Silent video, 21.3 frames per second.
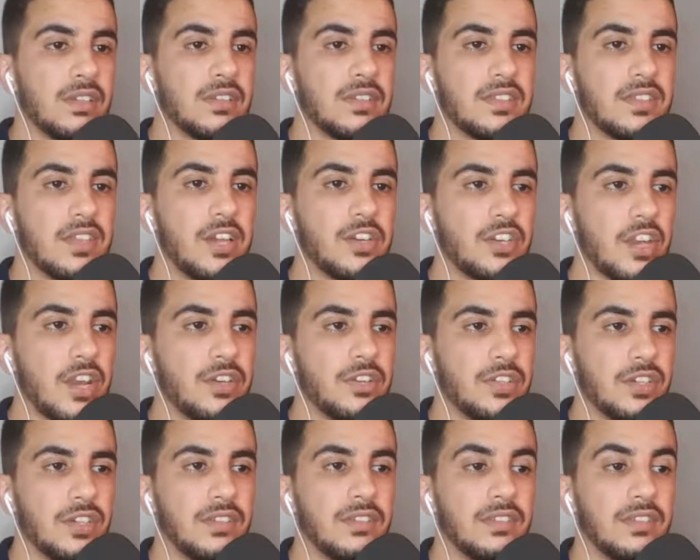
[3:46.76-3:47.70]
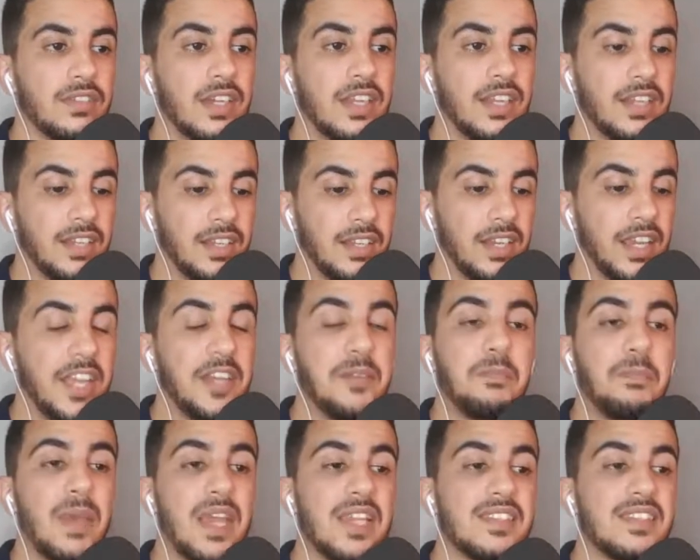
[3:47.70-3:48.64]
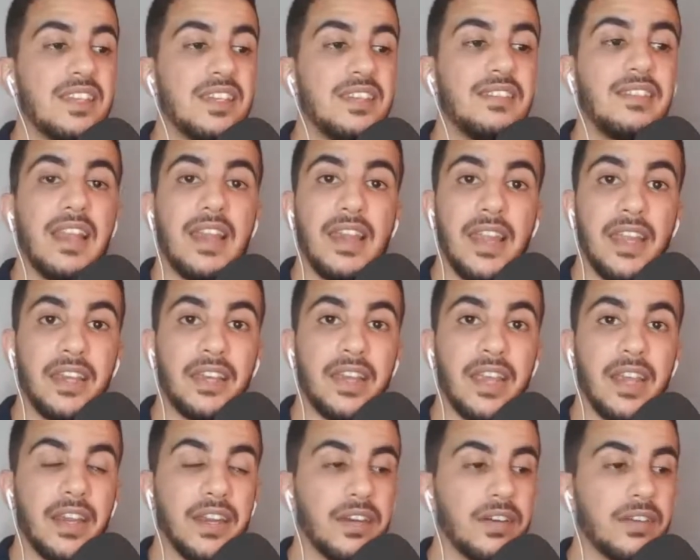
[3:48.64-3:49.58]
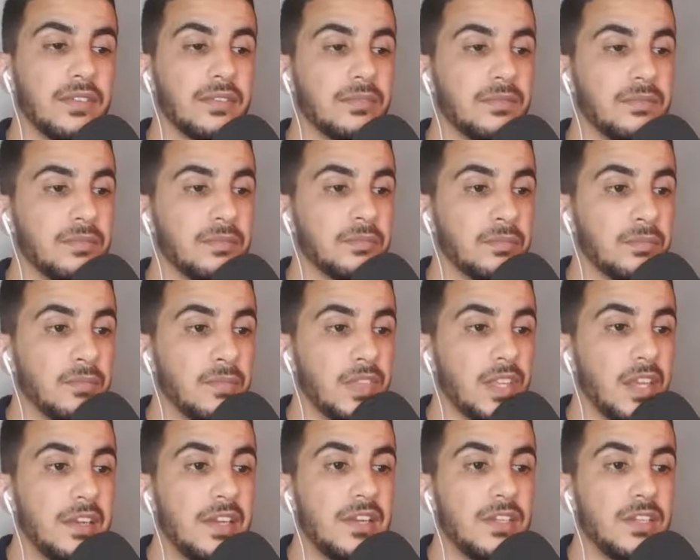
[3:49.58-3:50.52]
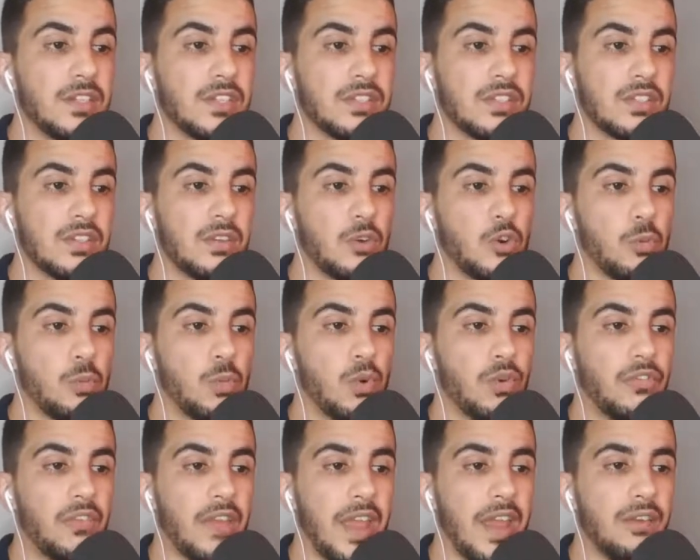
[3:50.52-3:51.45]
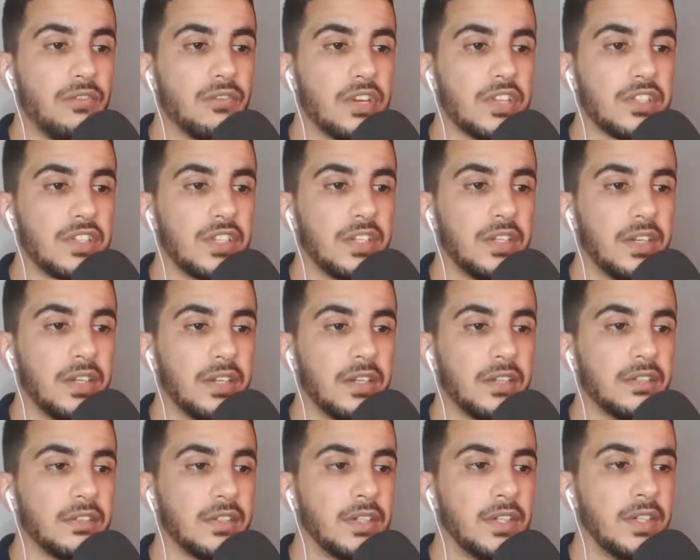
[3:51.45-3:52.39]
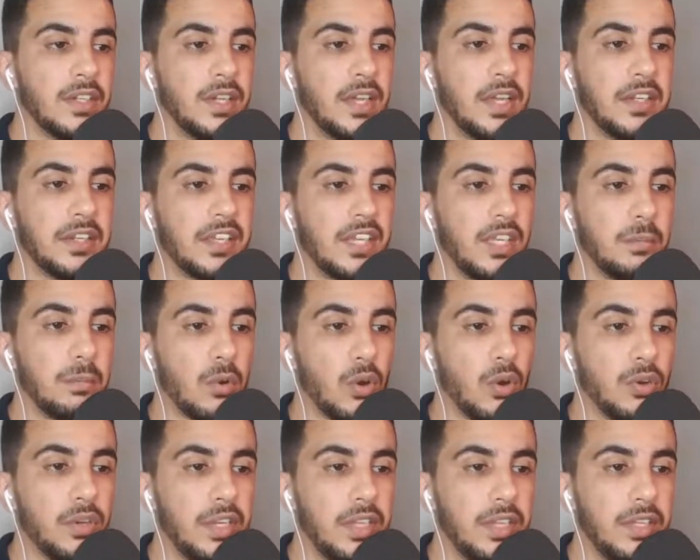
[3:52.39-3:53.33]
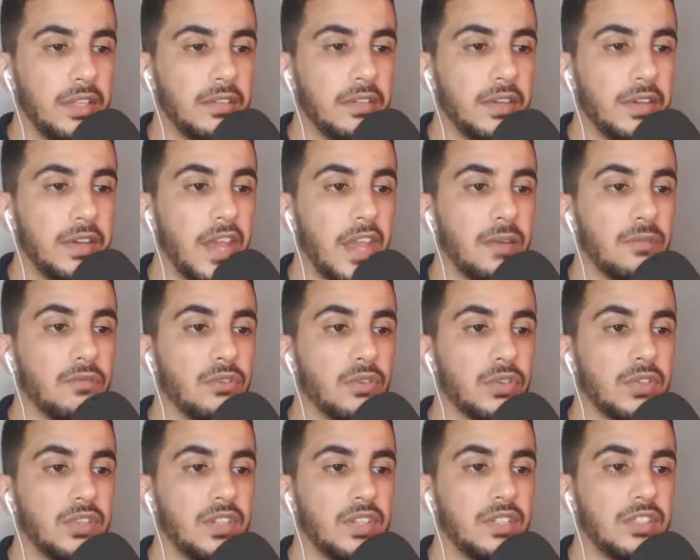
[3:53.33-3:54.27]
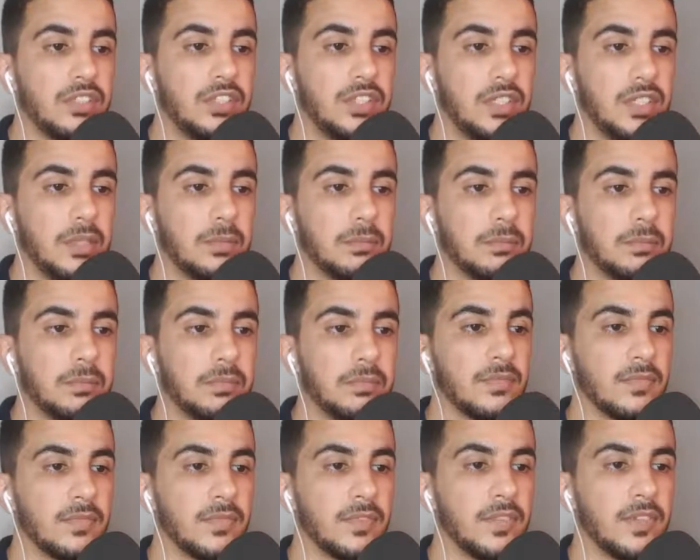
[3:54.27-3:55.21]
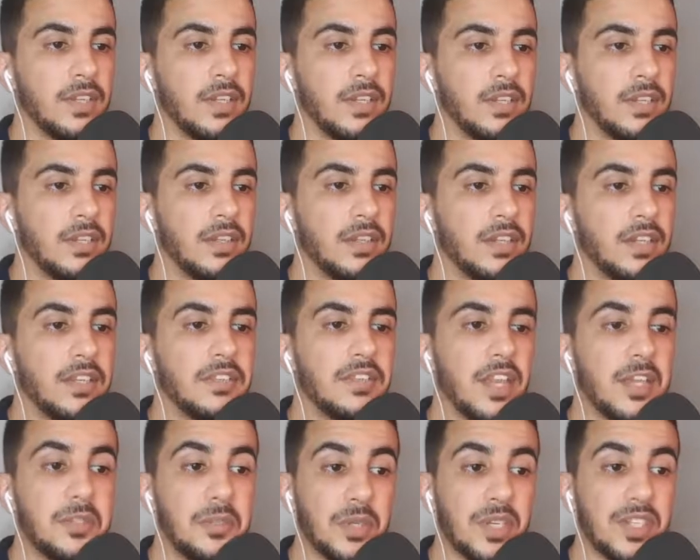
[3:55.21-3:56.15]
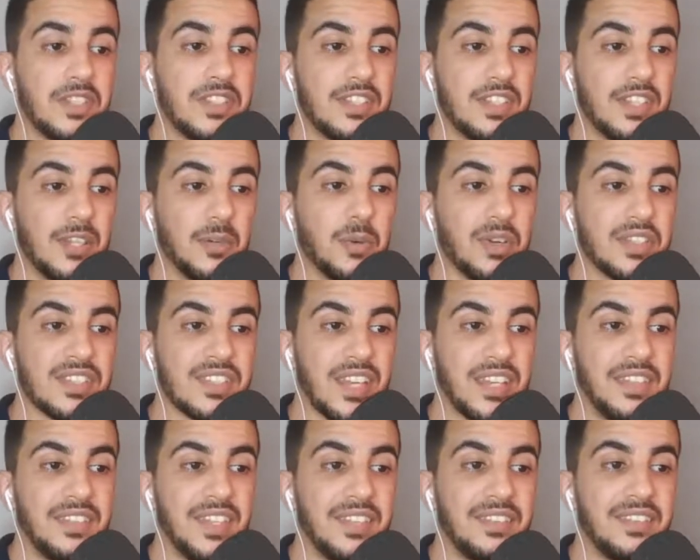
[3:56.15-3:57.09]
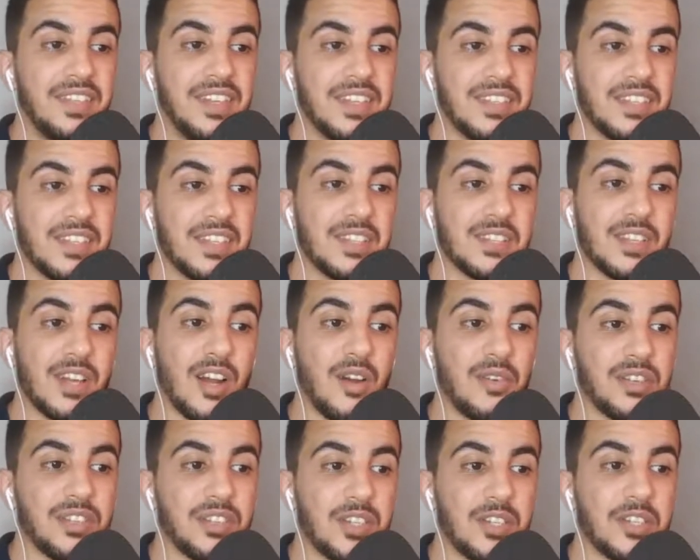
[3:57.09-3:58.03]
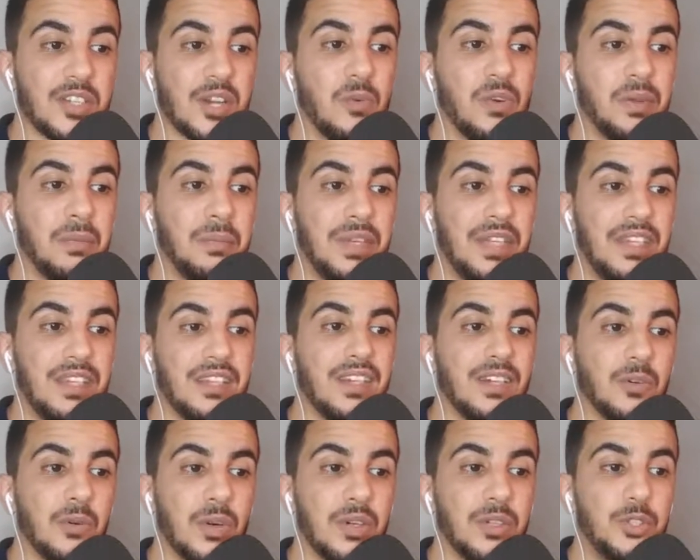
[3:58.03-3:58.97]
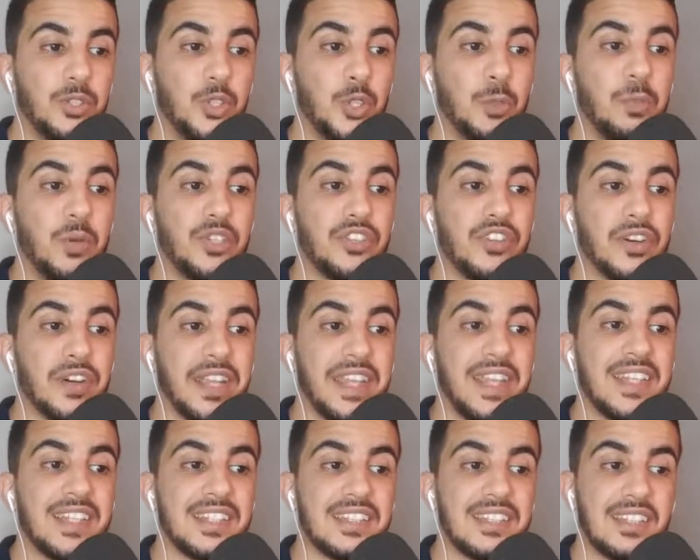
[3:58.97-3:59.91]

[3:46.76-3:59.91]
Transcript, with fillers: search engine and paste in the link here and let's just remove everything here and keep only the name for the team and as you can see, once I did this, it's already showing me Jupiter X